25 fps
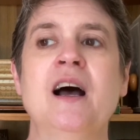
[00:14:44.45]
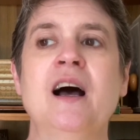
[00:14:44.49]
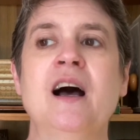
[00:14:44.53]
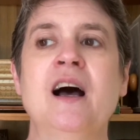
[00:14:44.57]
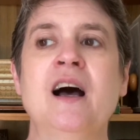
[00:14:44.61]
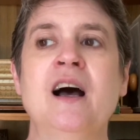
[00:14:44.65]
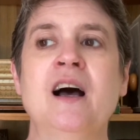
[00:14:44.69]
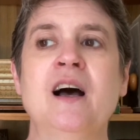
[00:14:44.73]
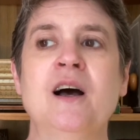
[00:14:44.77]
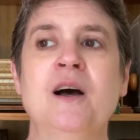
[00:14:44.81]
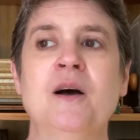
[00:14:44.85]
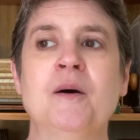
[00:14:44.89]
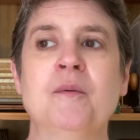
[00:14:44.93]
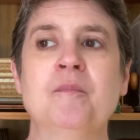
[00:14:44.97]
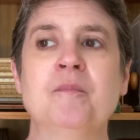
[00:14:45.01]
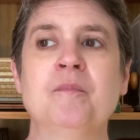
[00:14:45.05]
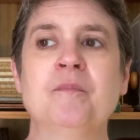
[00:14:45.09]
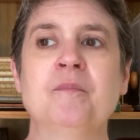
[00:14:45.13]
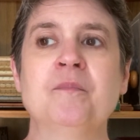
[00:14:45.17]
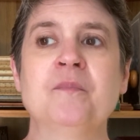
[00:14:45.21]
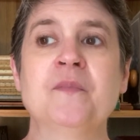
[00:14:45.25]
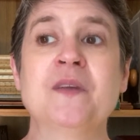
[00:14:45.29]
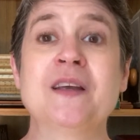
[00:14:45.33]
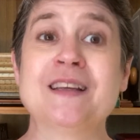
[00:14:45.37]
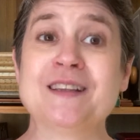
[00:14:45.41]
Um,
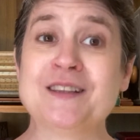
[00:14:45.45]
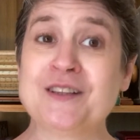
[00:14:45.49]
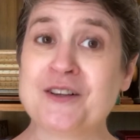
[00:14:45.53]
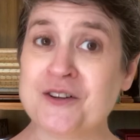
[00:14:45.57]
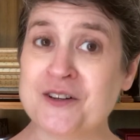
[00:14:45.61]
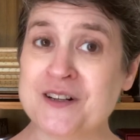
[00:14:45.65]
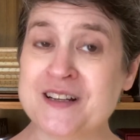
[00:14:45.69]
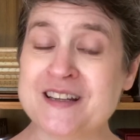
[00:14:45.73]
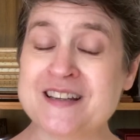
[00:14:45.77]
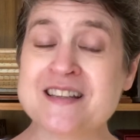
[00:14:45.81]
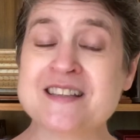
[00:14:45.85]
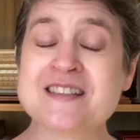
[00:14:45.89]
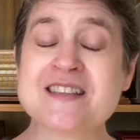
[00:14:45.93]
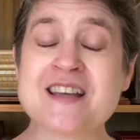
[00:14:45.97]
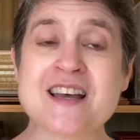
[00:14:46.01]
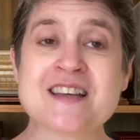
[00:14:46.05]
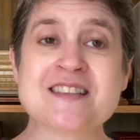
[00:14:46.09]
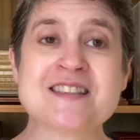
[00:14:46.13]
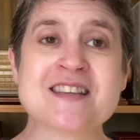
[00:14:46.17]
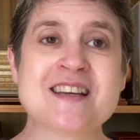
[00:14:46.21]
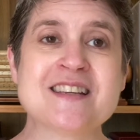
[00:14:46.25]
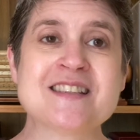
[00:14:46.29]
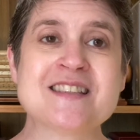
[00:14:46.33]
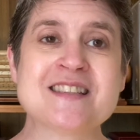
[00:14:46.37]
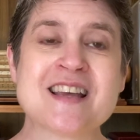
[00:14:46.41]
there is, as
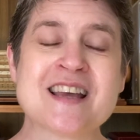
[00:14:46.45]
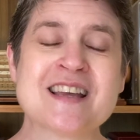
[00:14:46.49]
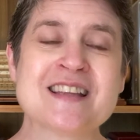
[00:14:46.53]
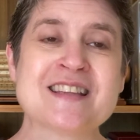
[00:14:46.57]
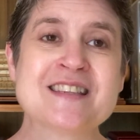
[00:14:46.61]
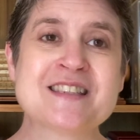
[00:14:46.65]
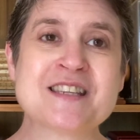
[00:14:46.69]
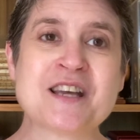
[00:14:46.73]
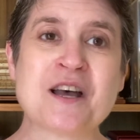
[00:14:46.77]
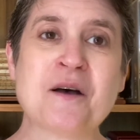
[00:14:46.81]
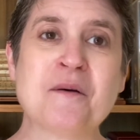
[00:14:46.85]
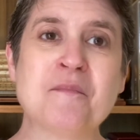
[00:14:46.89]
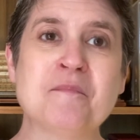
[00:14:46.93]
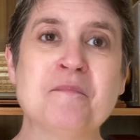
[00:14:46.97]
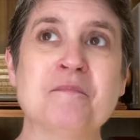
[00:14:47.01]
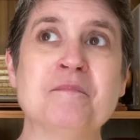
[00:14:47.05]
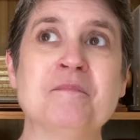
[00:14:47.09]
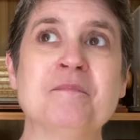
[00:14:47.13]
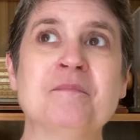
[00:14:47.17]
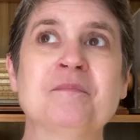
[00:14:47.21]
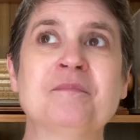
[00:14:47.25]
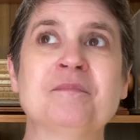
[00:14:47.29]
I said, some